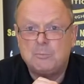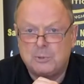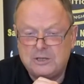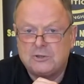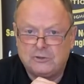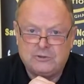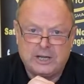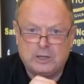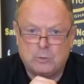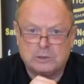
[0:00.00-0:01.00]
But it does
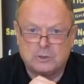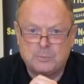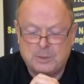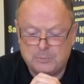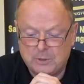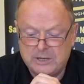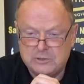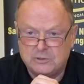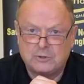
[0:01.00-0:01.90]
take quite a lot of preparation.